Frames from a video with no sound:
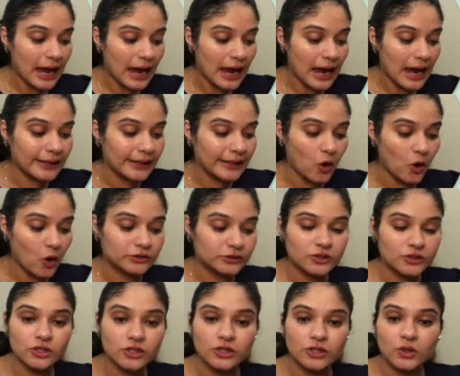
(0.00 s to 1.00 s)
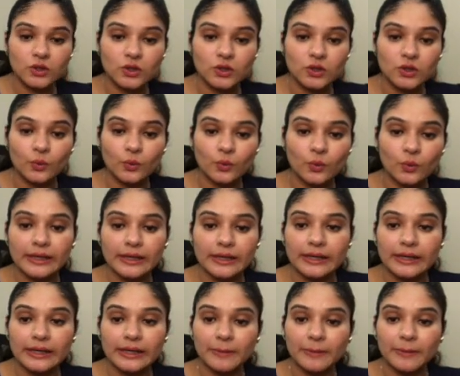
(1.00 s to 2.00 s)
oxygen to it in the
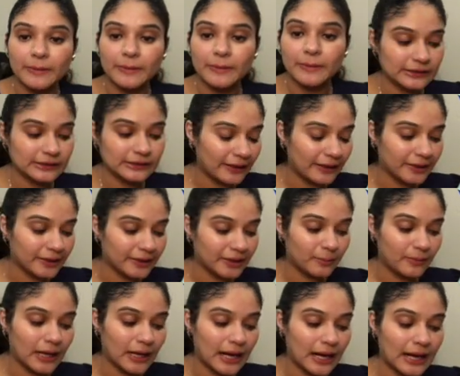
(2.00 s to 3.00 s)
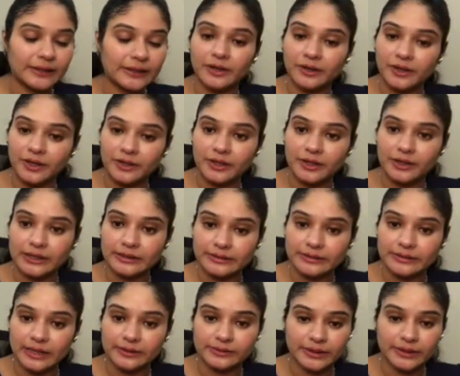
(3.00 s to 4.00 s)
presence of platinum at 800 degrees
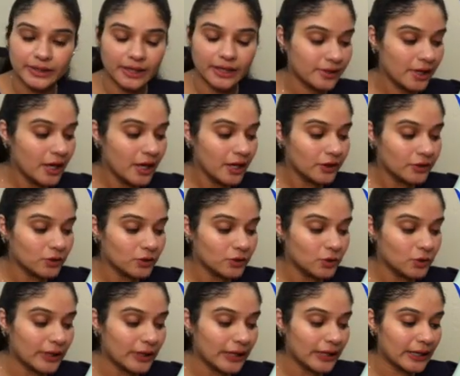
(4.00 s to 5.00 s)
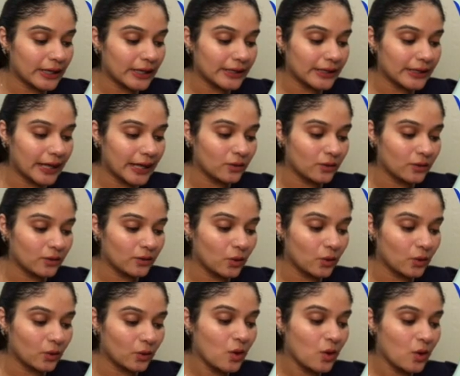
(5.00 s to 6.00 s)
Celsius. You get NO,
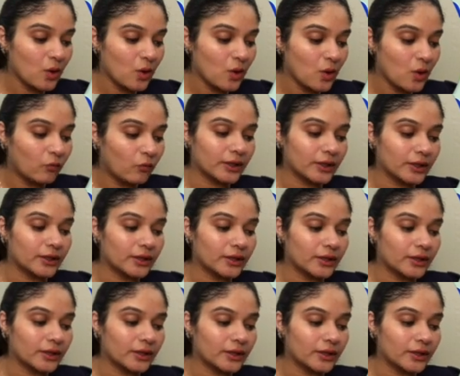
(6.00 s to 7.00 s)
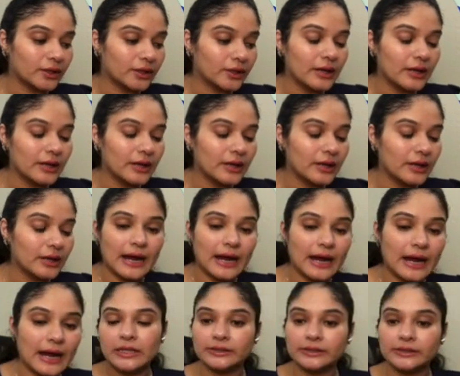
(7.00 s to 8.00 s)
water and heat. This
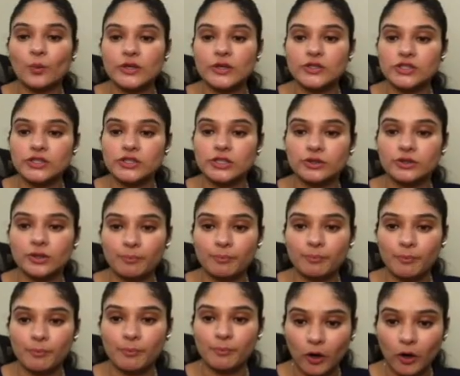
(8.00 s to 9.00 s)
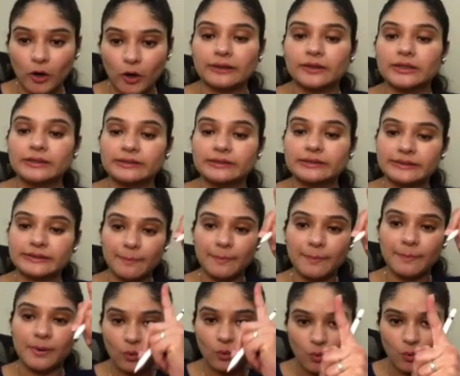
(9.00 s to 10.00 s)
equation is important at the step
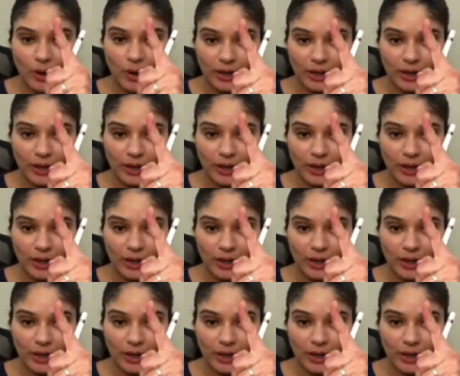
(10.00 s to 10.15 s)
1.